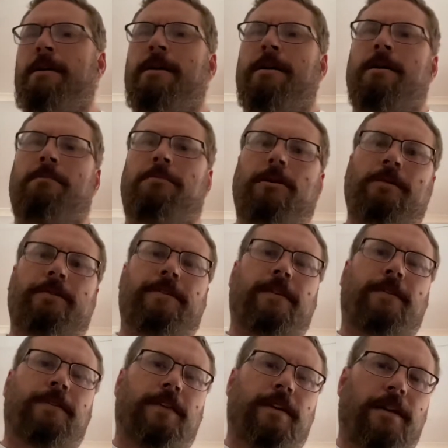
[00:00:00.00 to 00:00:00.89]

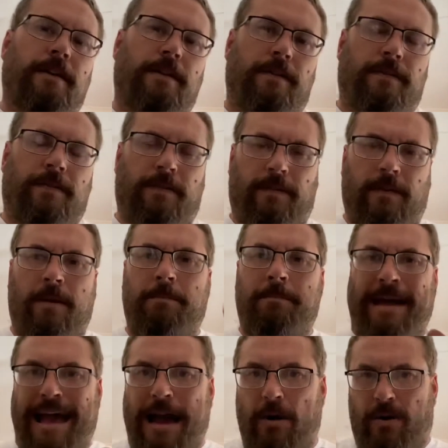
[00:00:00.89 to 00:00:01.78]
Politics is
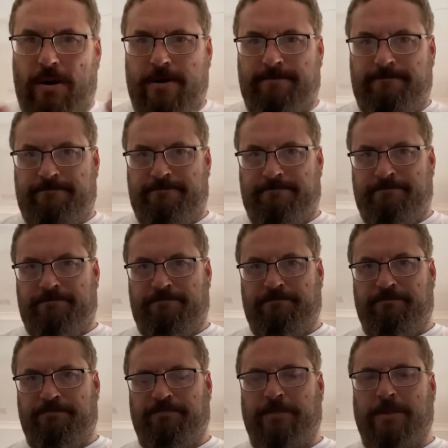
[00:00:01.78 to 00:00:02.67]
power.
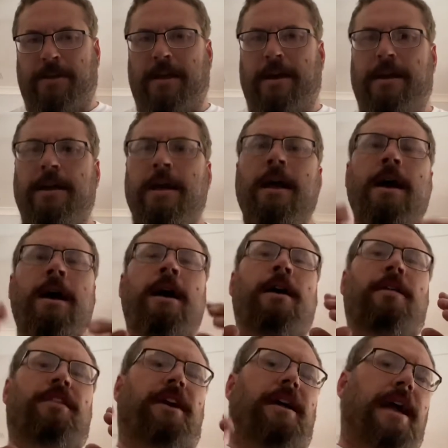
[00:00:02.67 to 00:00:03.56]
Okay,
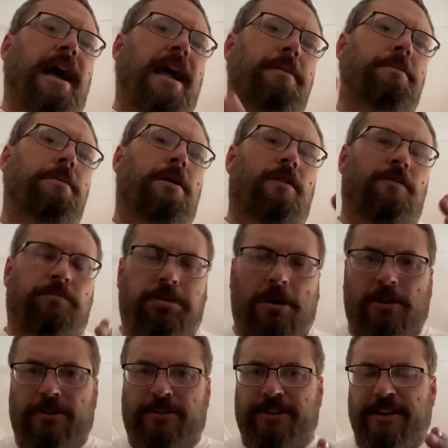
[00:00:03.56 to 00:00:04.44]
the game of
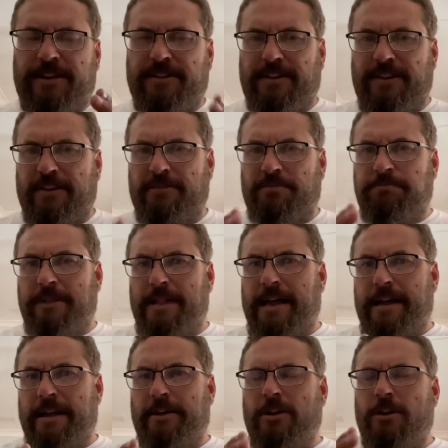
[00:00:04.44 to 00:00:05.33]
politics is
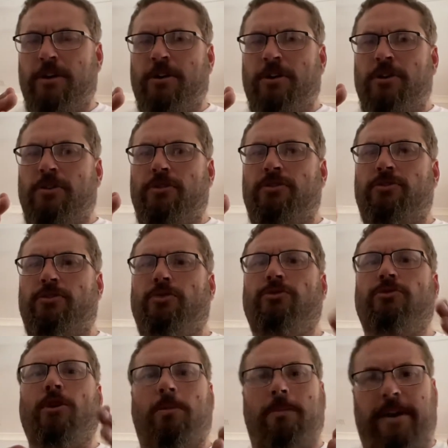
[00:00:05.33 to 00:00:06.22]
played to
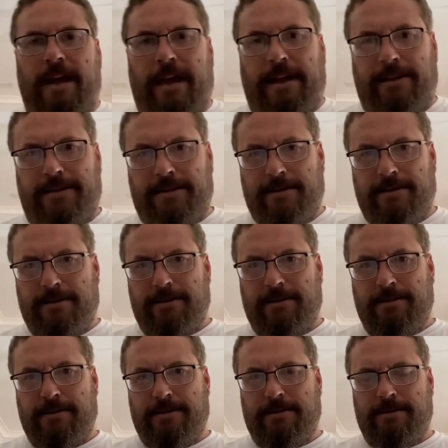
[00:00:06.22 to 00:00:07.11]
dominate
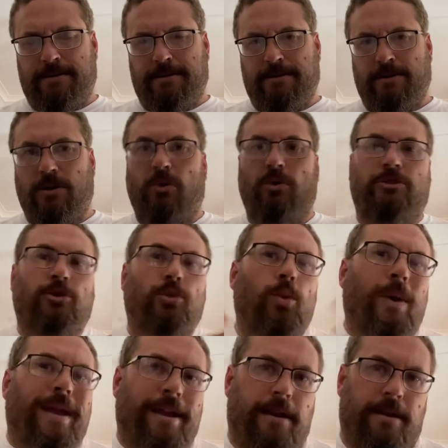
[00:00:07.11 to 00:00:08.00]
or to
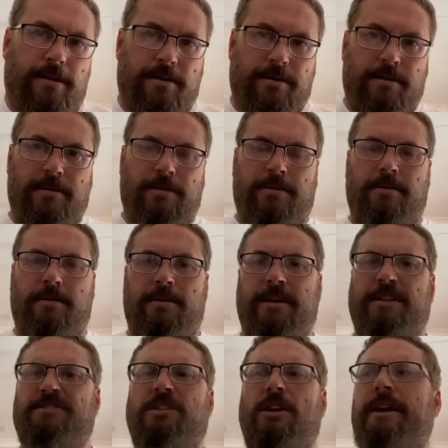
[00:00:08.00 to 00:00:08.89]
win.
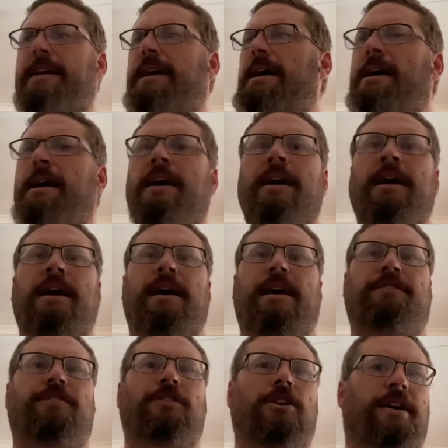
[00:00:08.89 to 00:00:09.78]
It's like
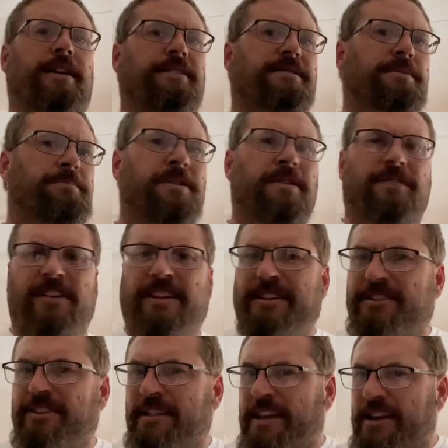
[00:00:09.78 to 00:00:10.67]
it's a bit of an
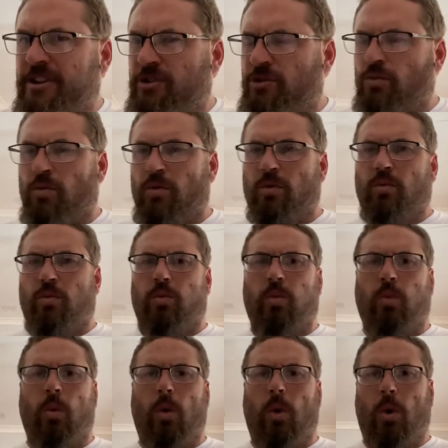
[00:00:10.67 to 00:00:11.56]
intellectual
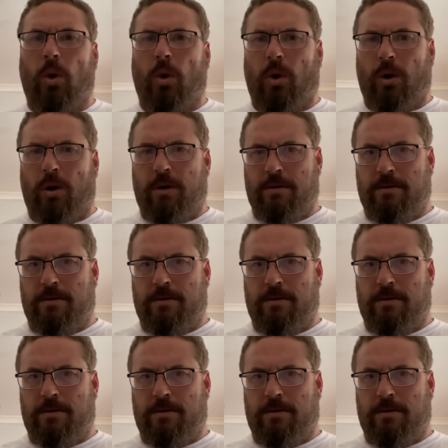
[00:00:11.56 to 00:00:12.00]
war,